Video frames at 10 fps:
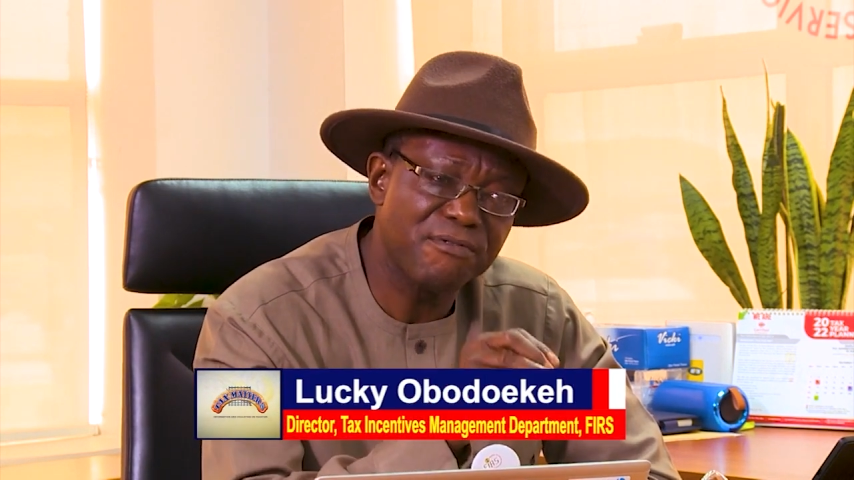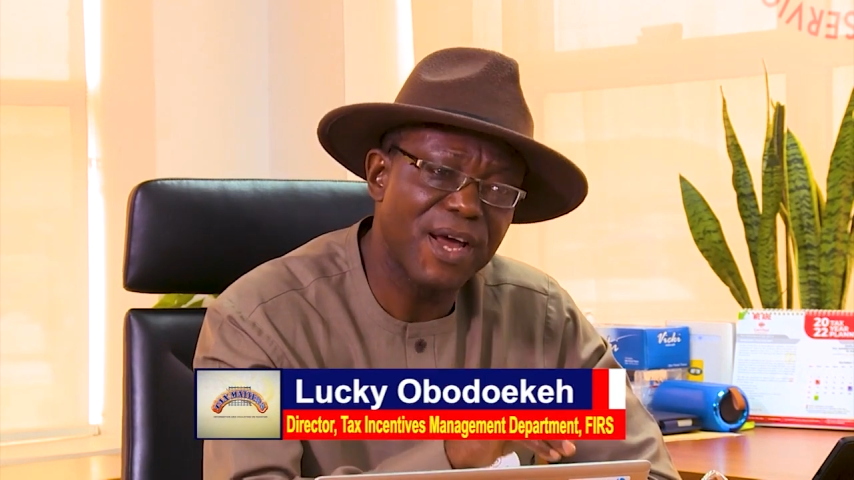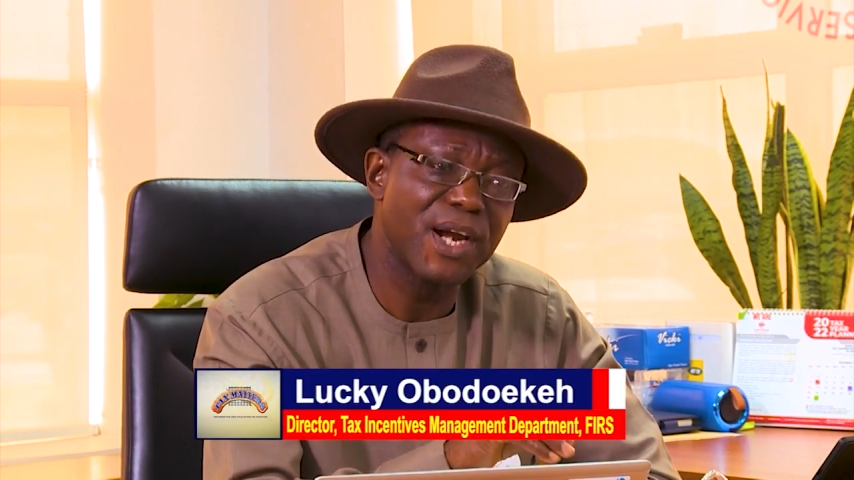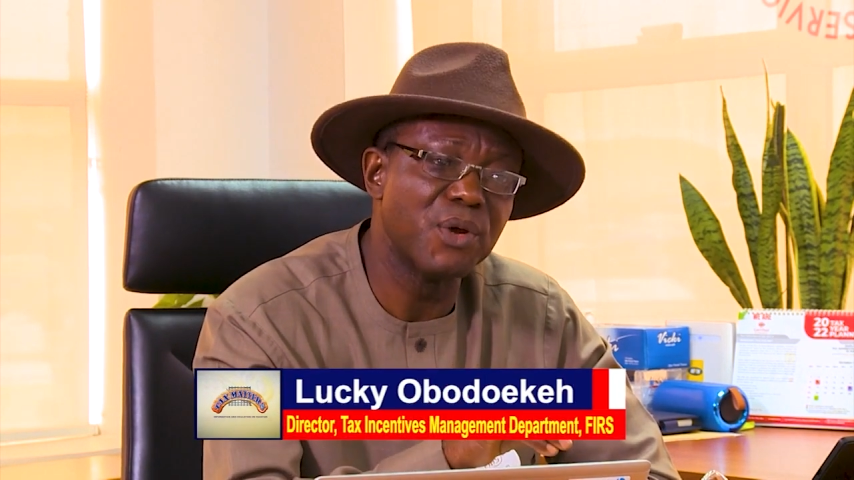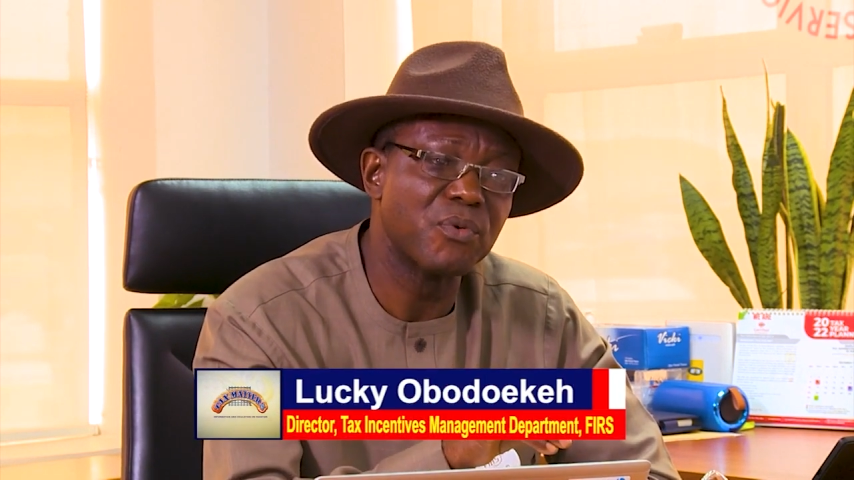
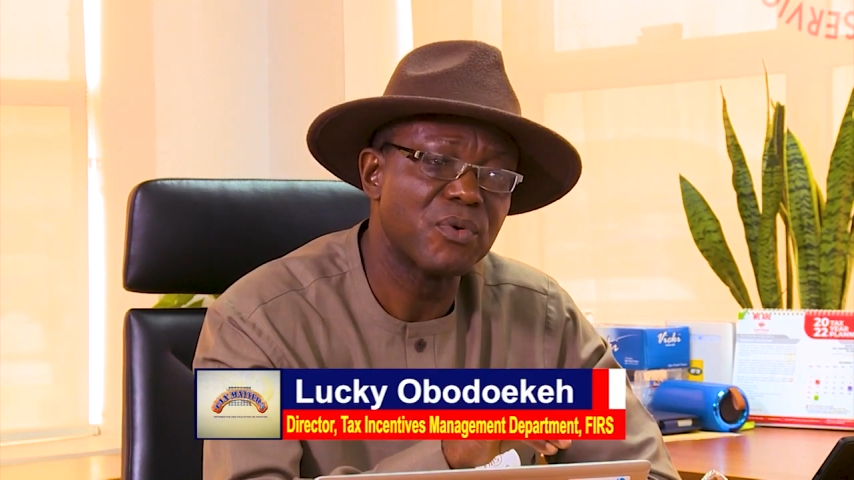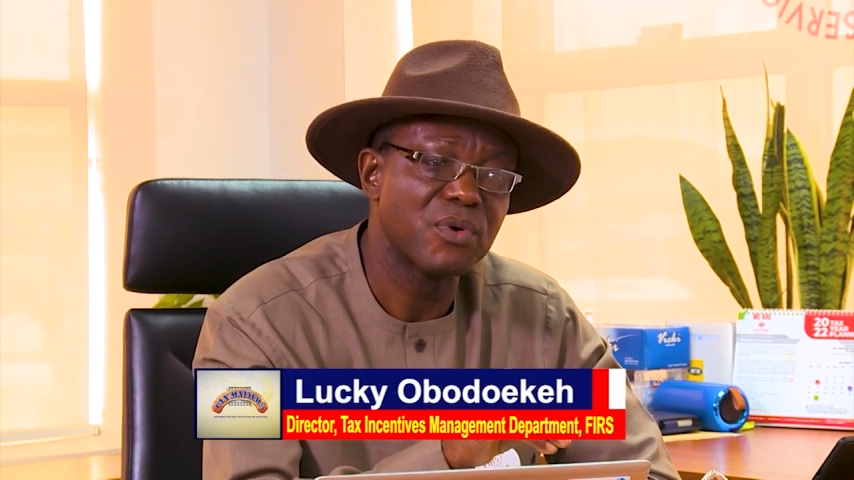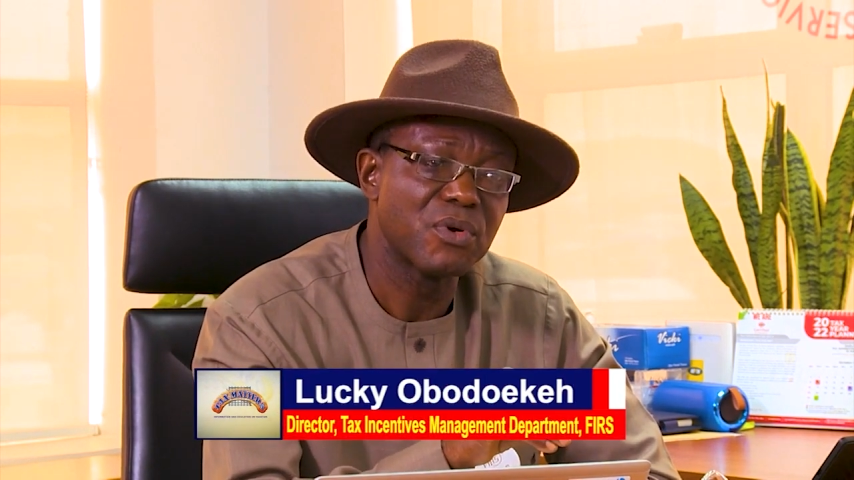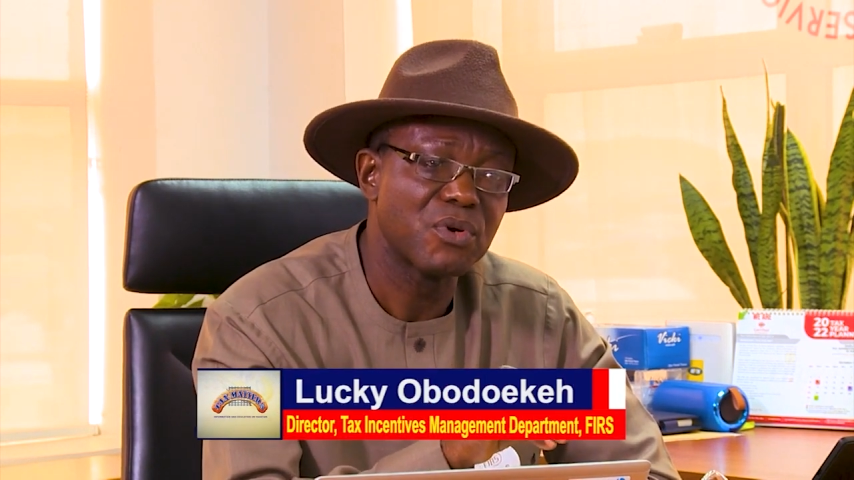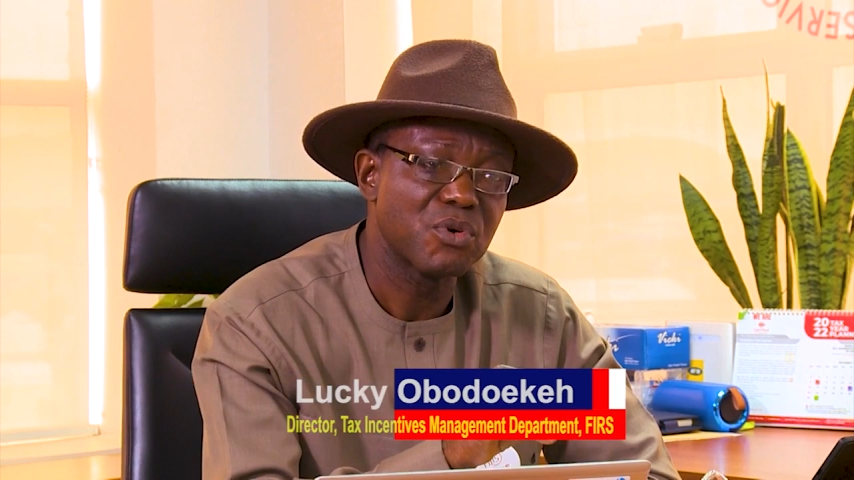value
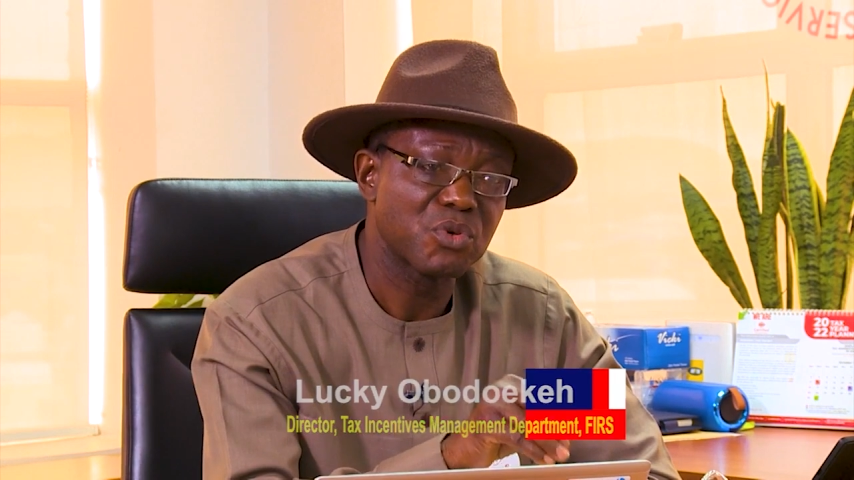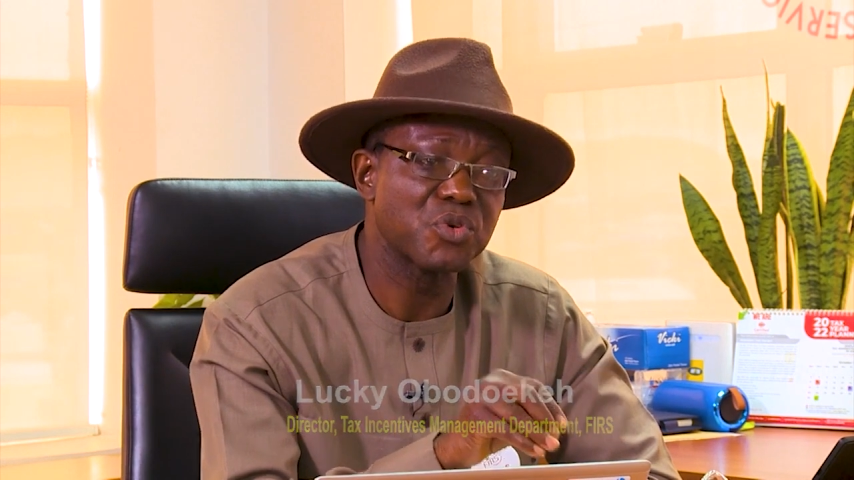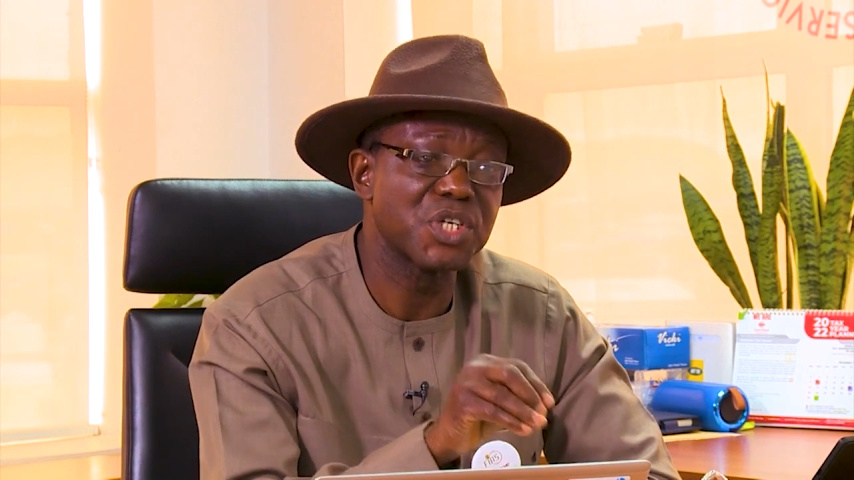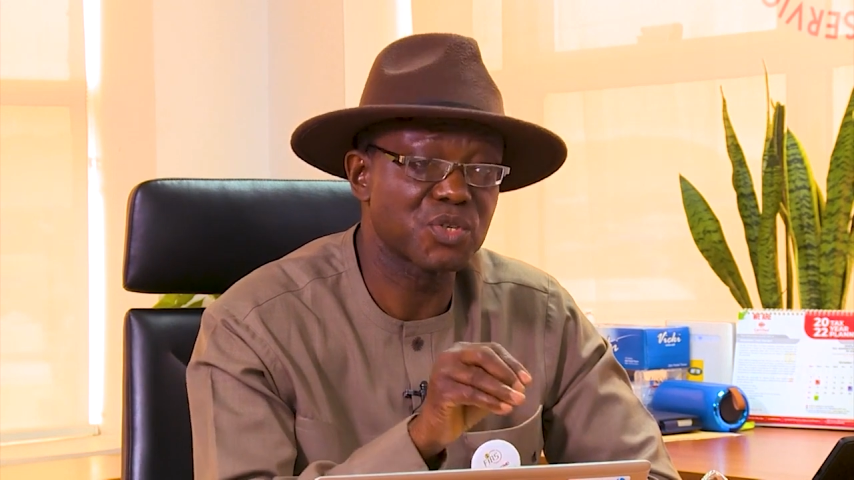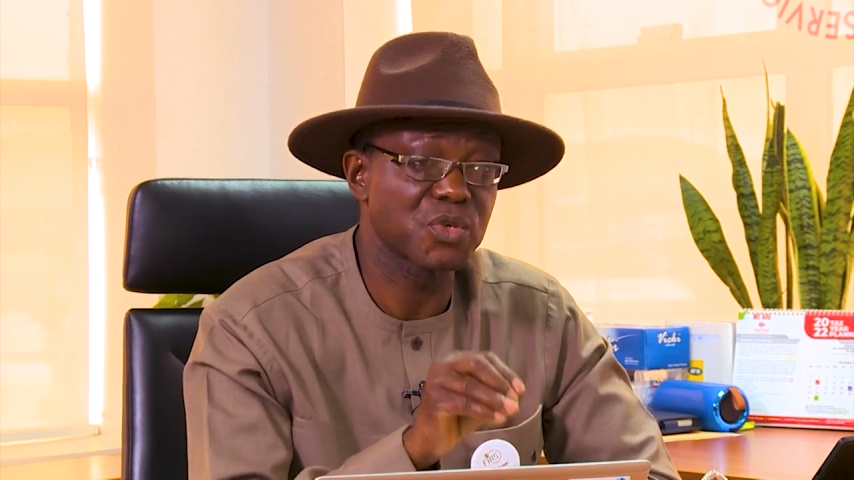
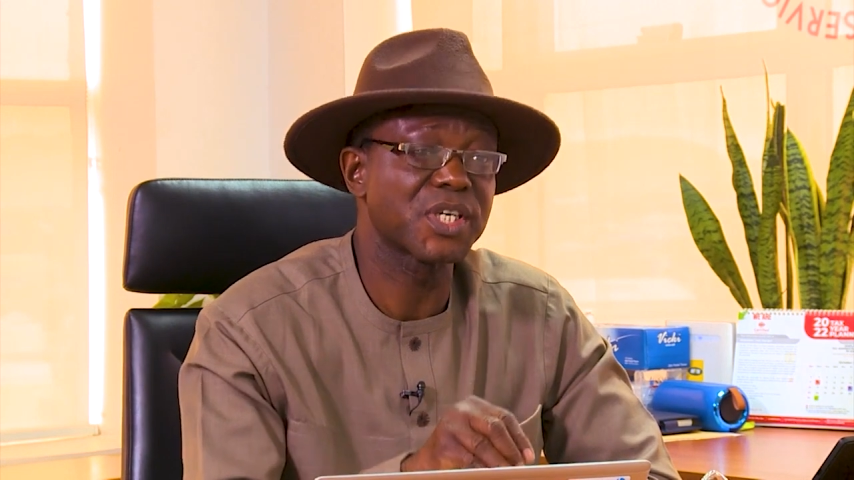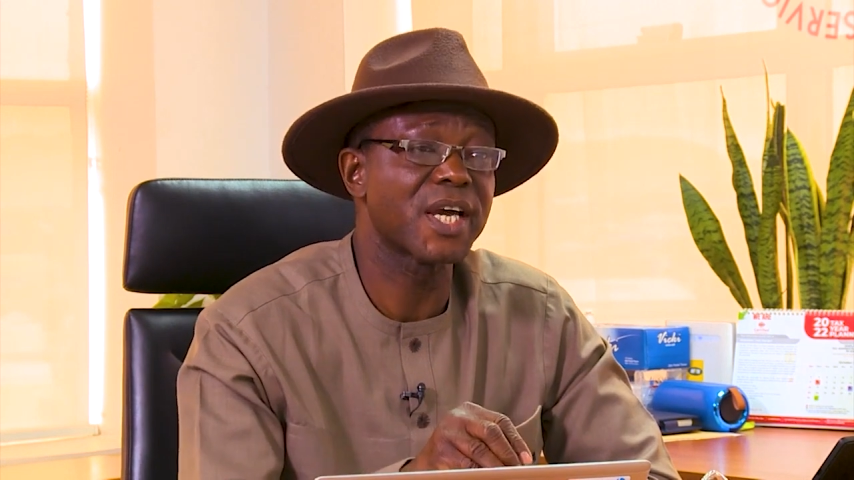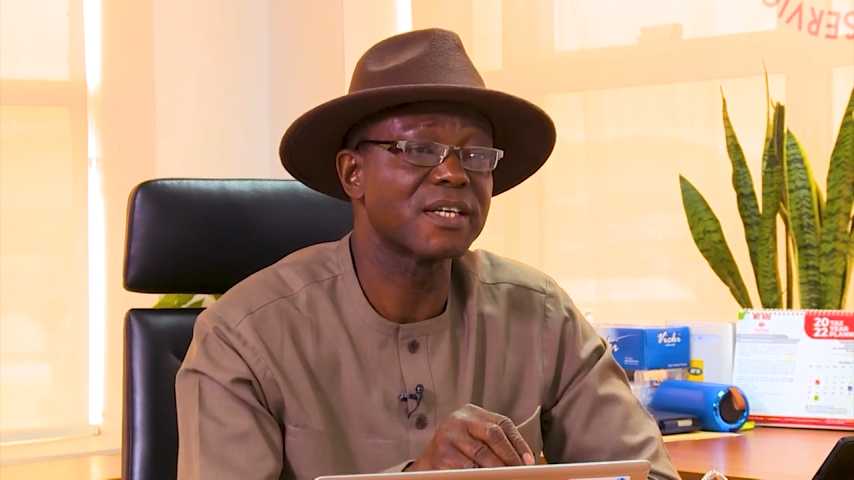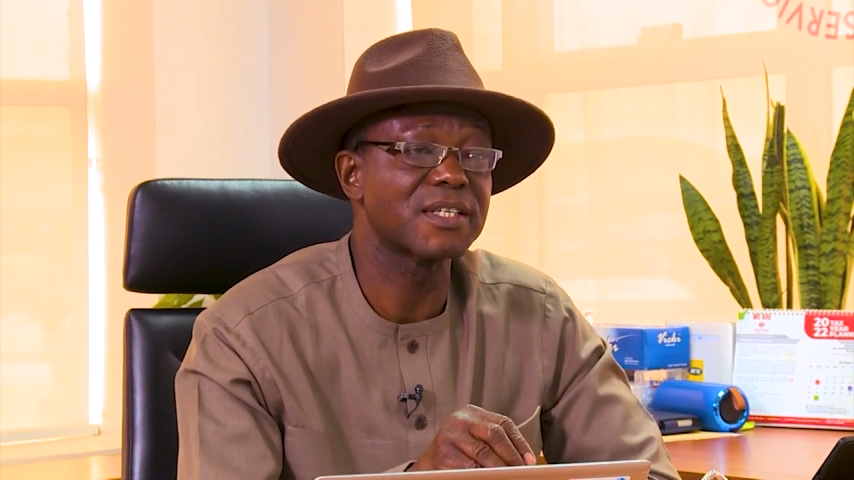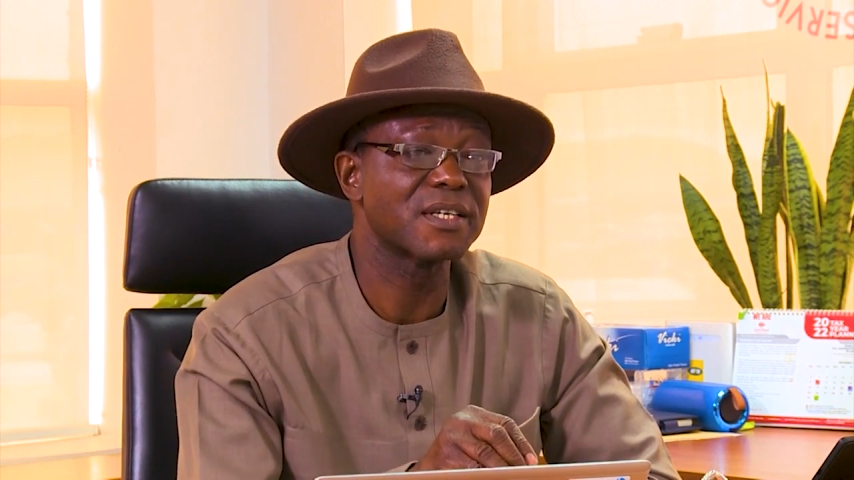to the
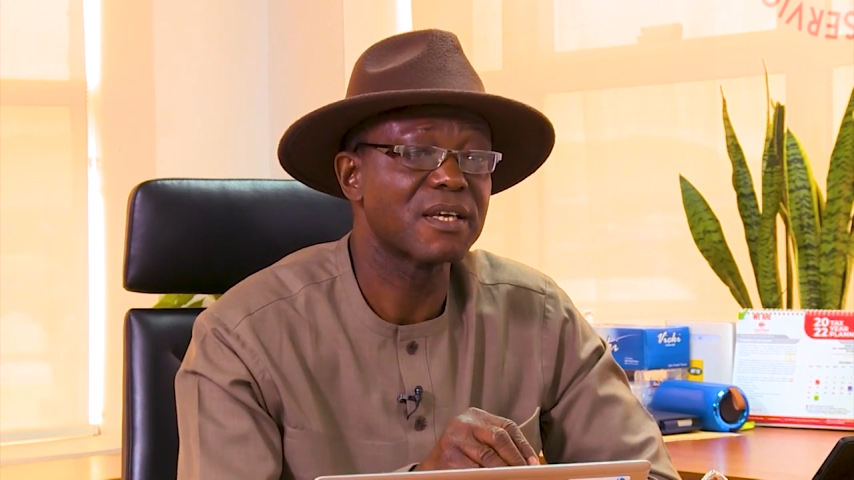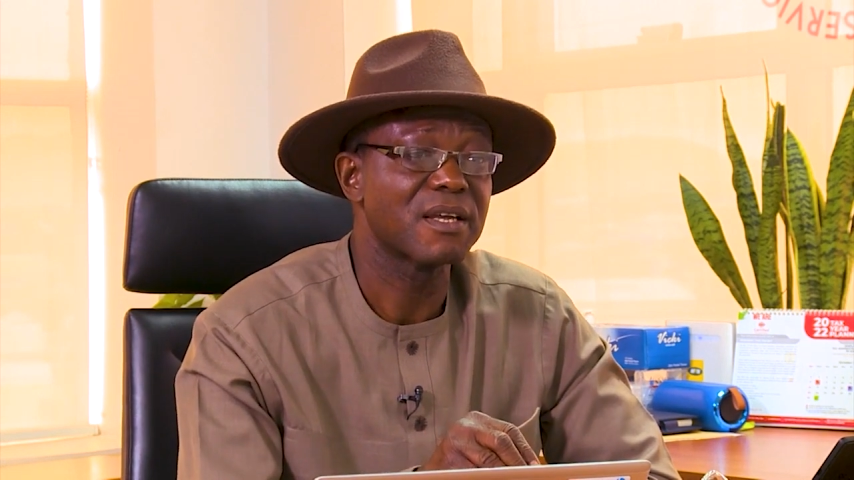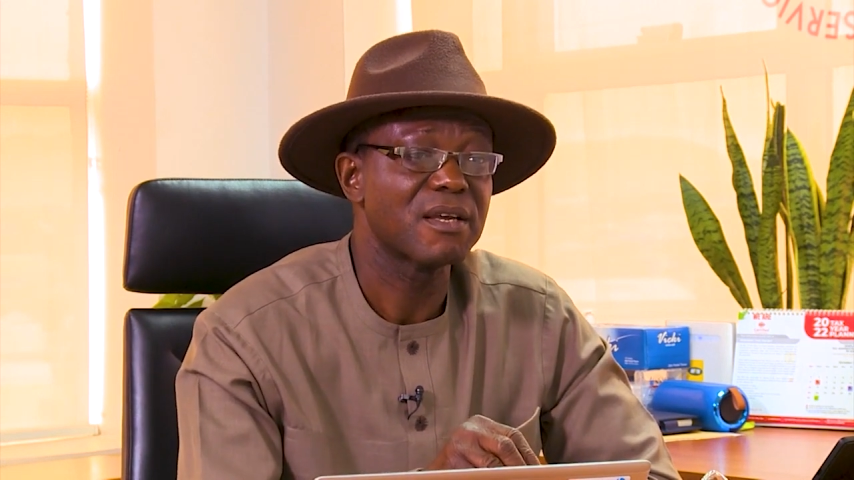society.